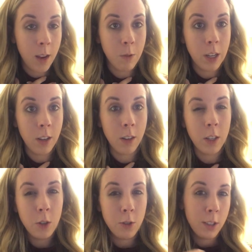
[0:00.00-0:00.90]
and we are
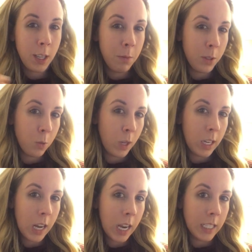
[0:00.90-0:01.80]
usually
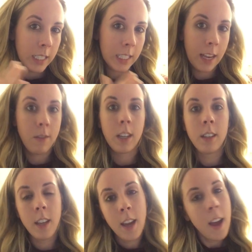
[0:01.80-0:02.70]
between 9 and 7.